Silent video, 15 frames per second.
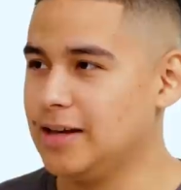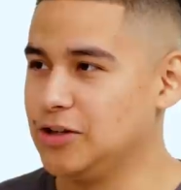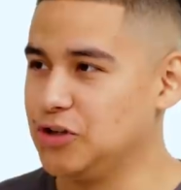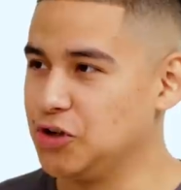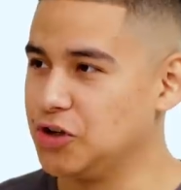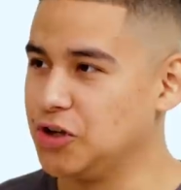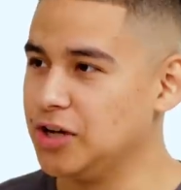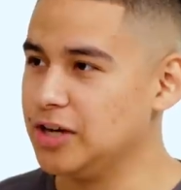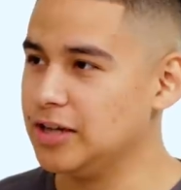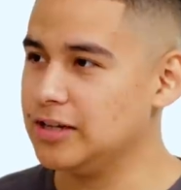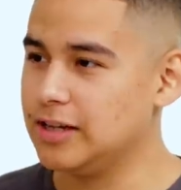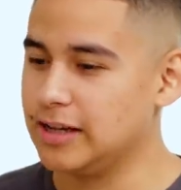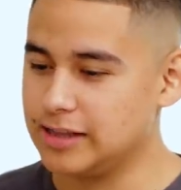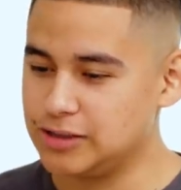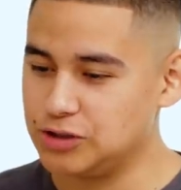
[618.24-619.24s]
You're good.
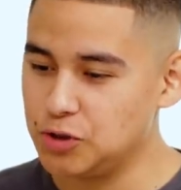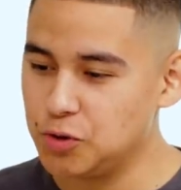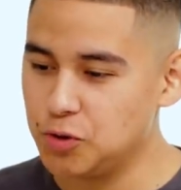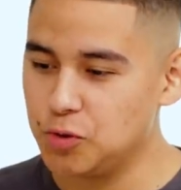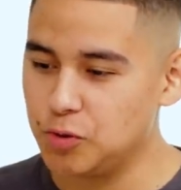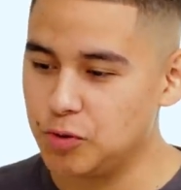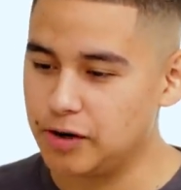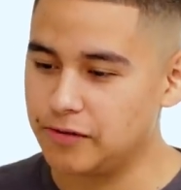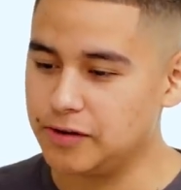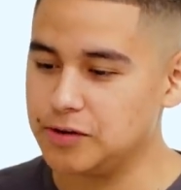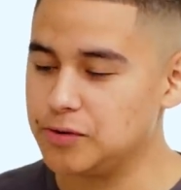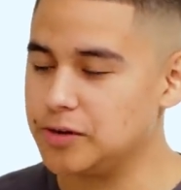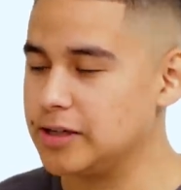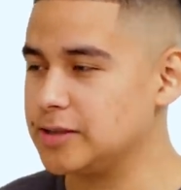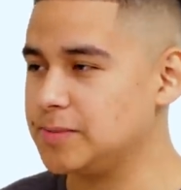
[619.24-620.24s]
Like do whatever you
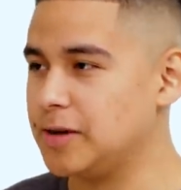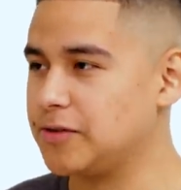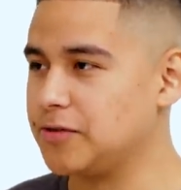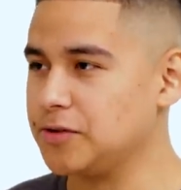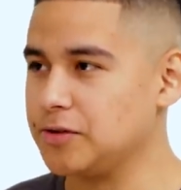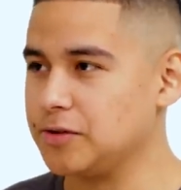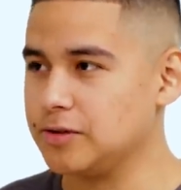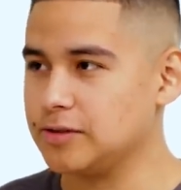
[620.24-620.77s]
think is best for you."